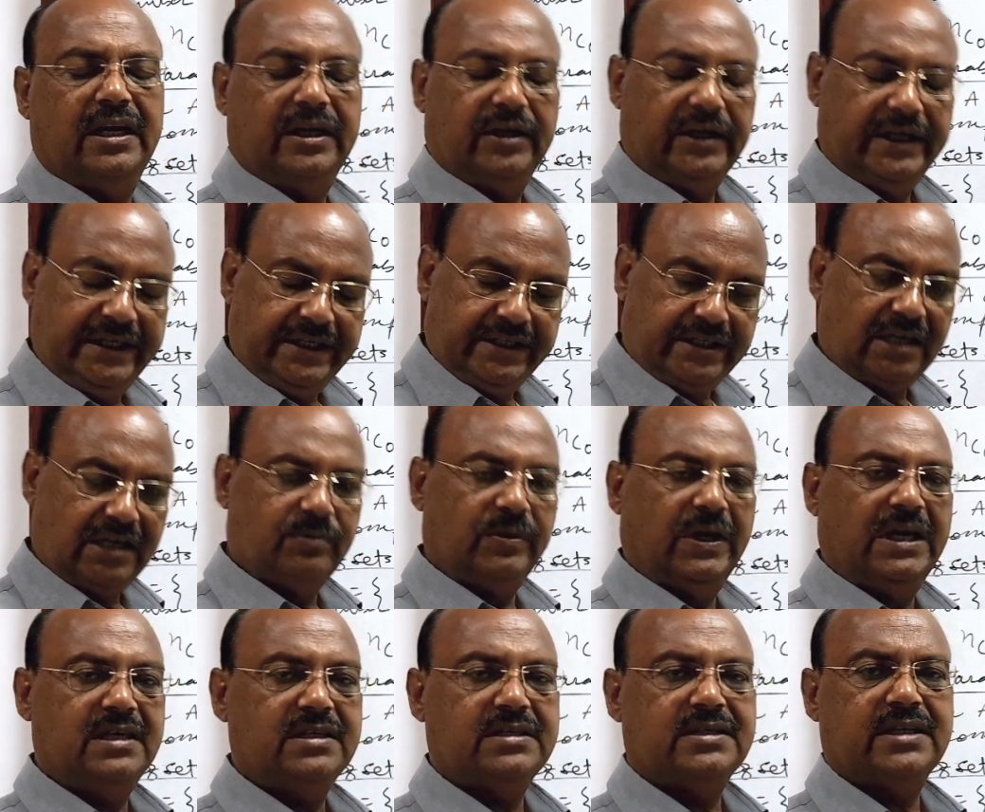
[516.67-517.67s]

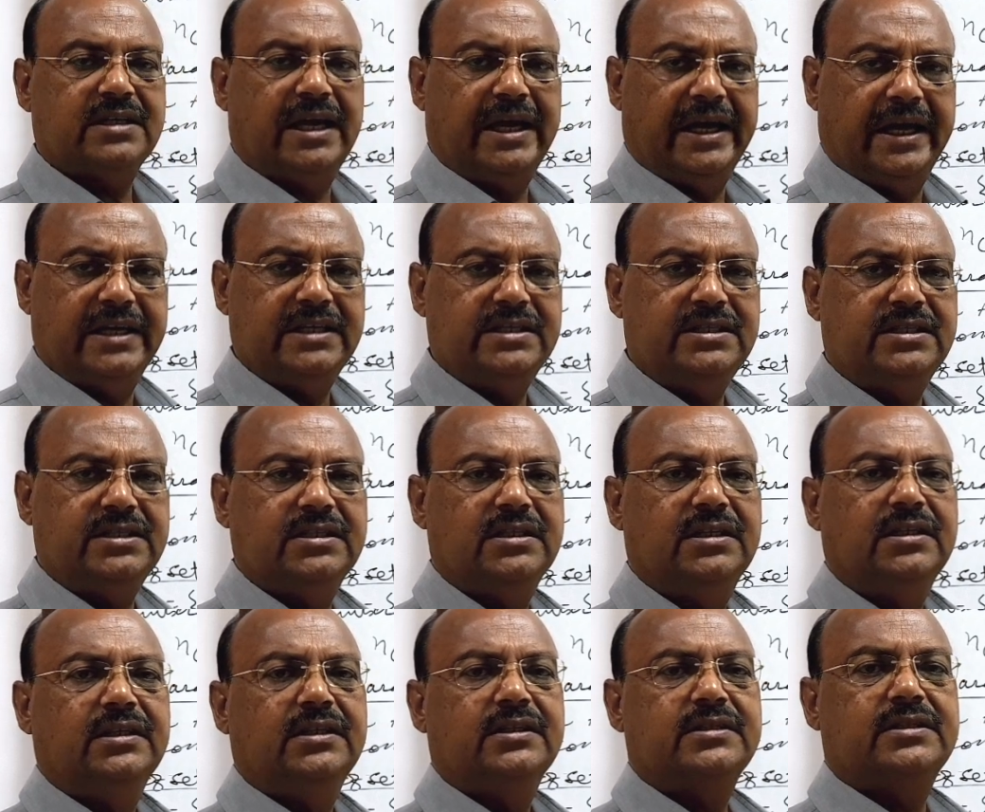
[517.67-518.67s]
intervals as
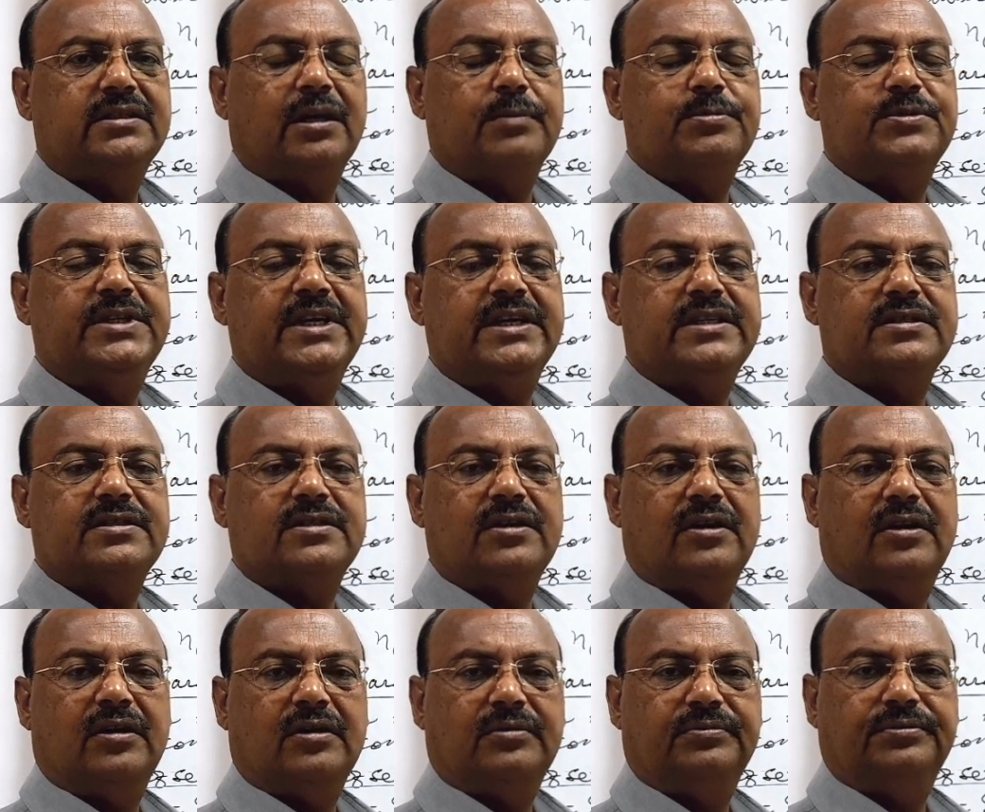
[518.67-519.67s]
subsets
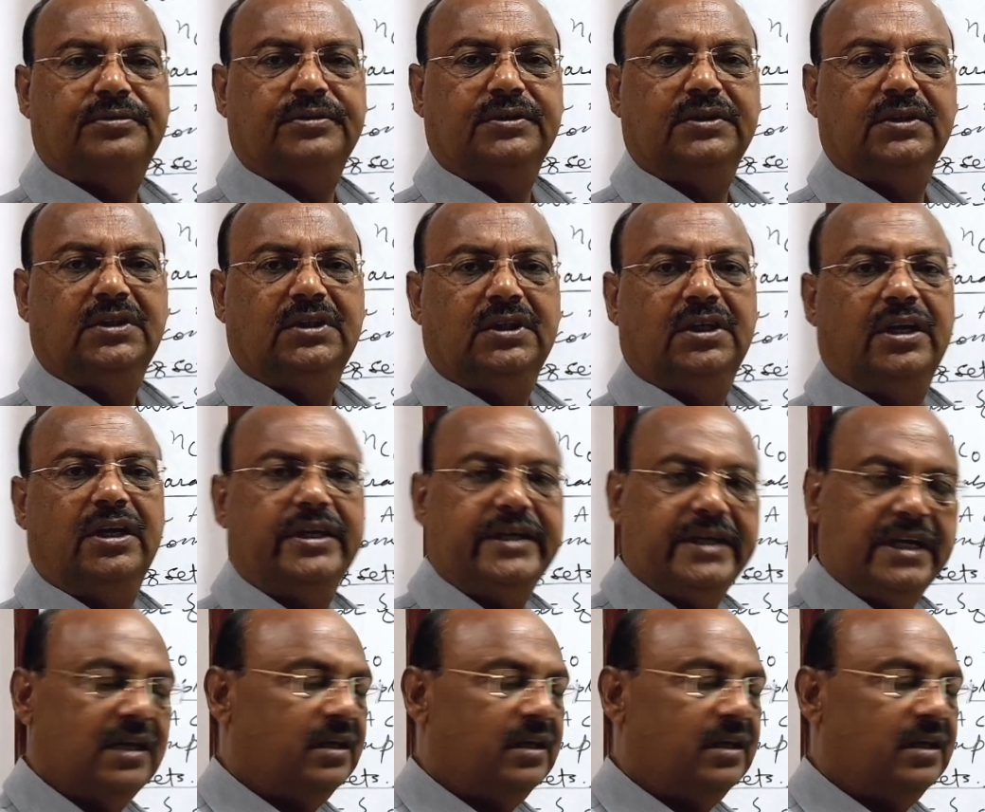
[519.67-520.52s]
of real